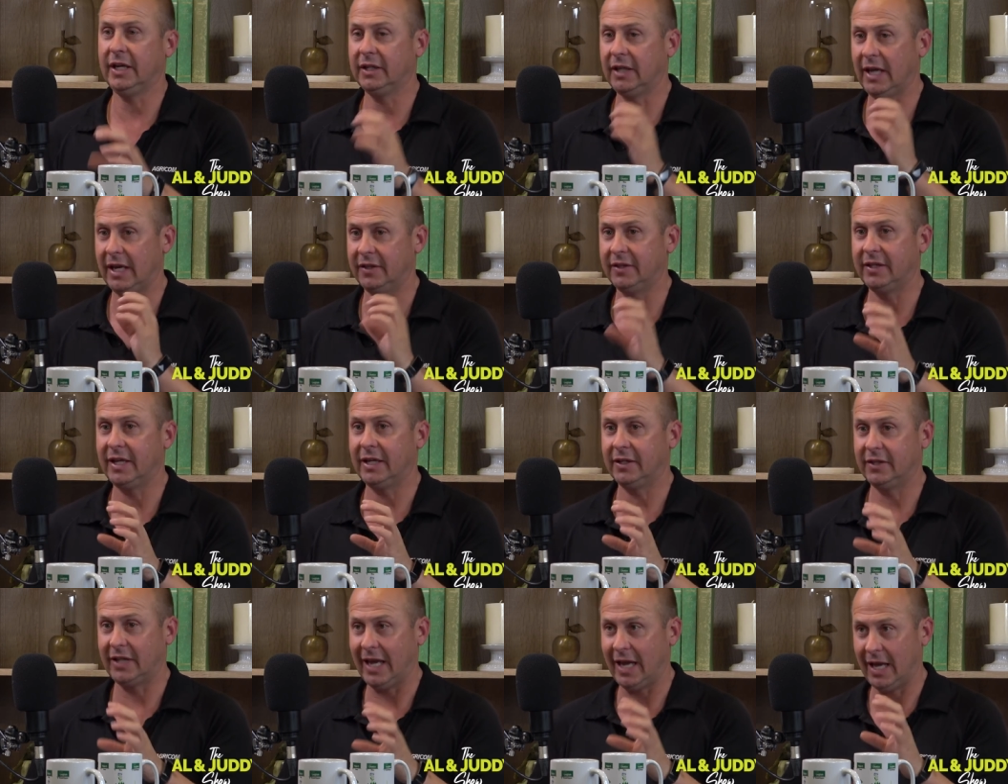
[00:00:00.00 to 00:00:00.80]
and
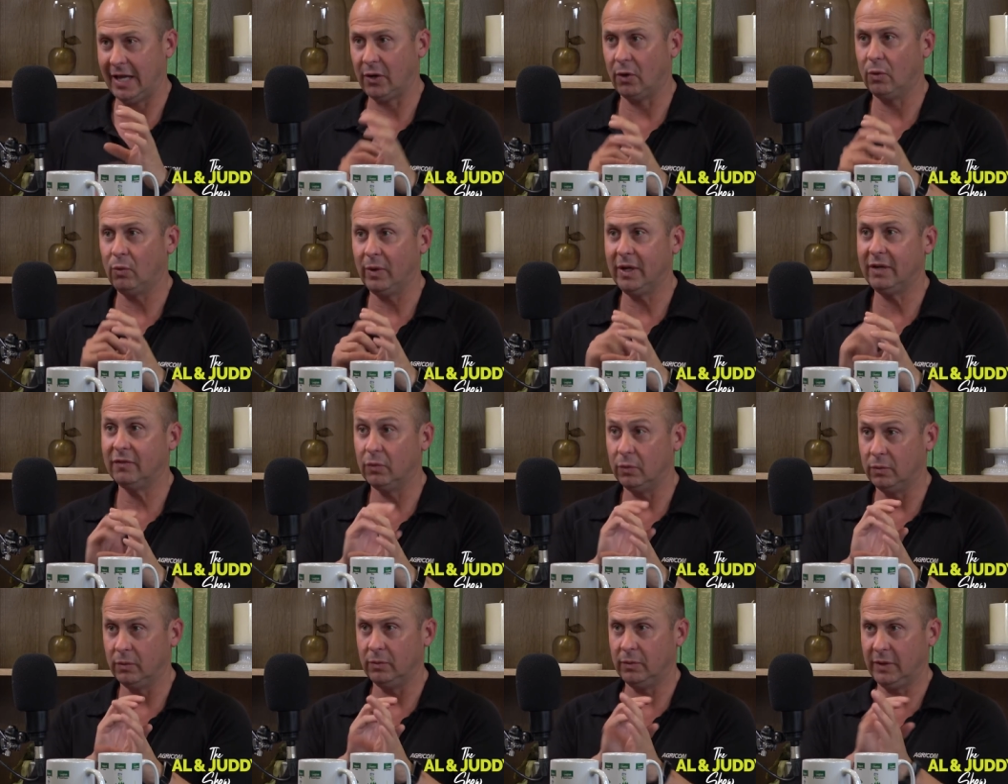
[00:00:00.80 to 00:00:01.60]
that the adult
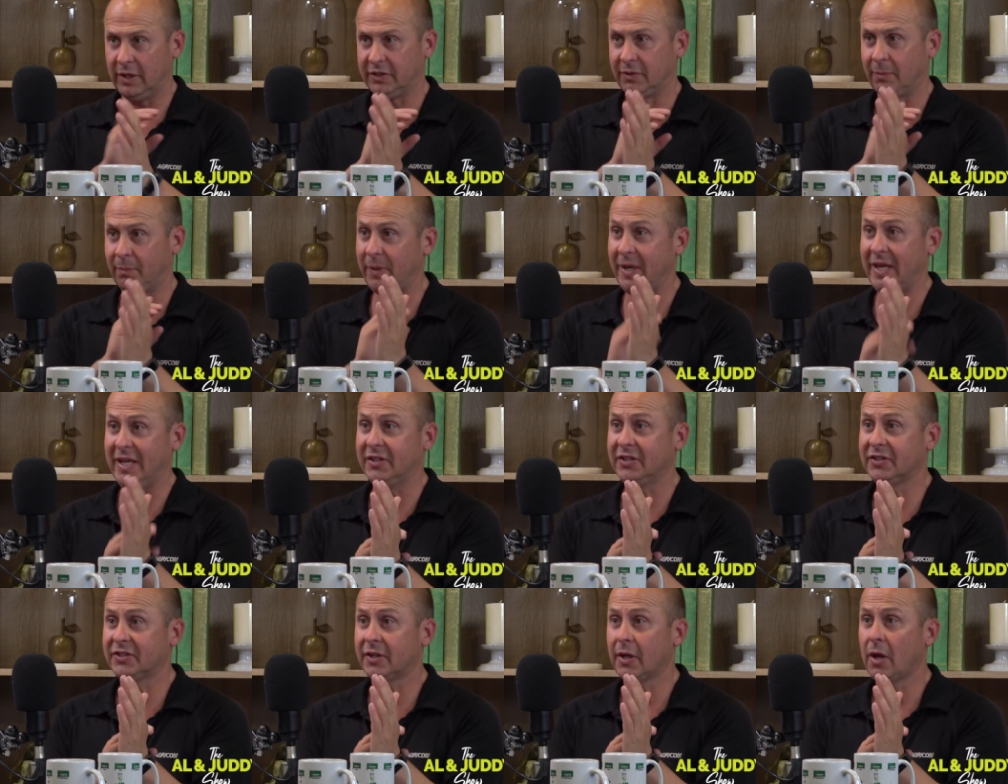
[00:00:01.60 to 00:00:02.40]
weevil is a
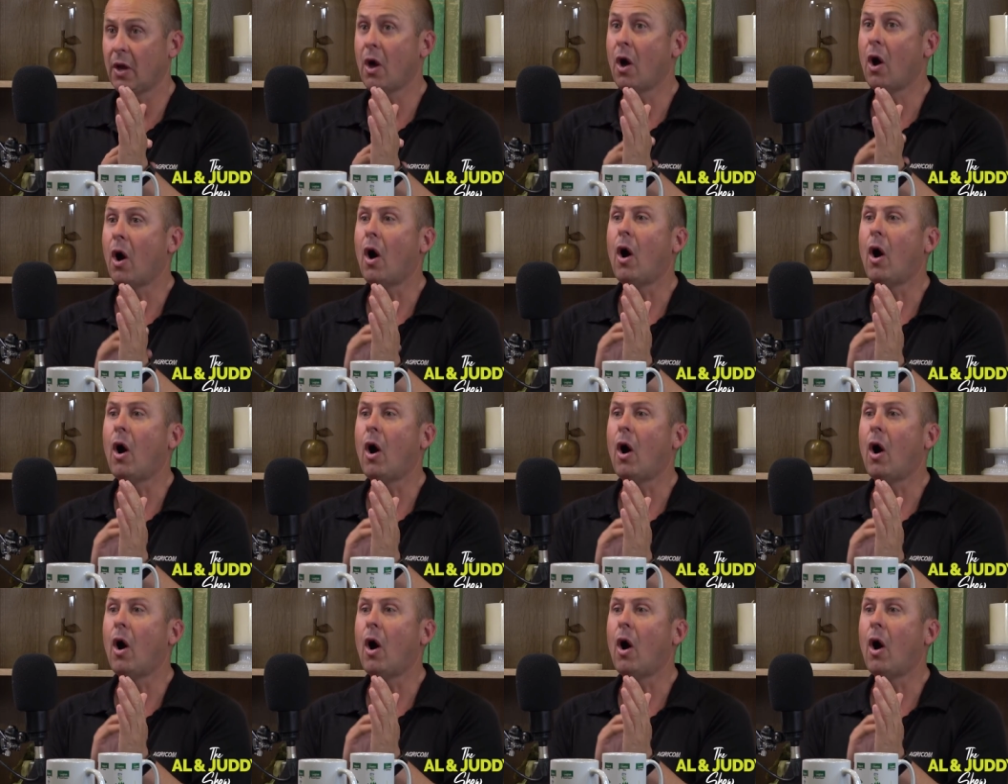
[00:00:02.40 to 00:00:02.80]
pest